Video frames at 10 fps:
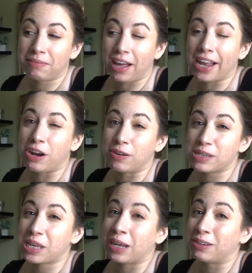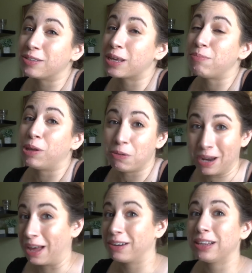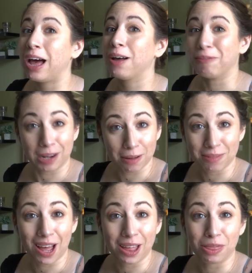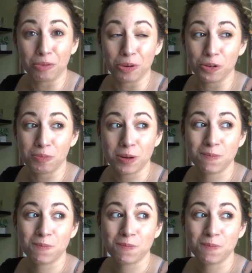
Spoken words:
I notice candles get blown out a lot when I'm not in the room.